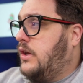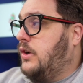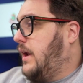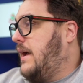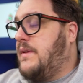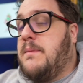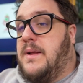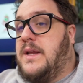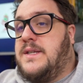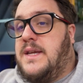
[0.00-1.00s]
You'll have the
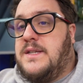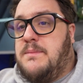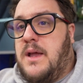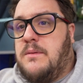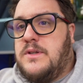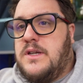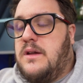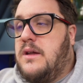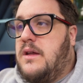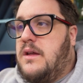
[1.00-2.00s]
ability to be able
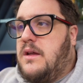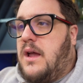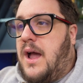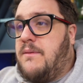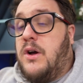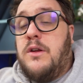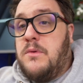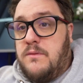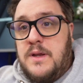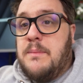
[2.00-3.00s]
to have it on a
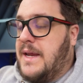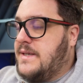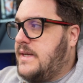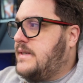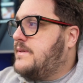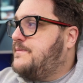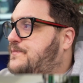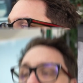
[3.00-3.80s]
monthly basis.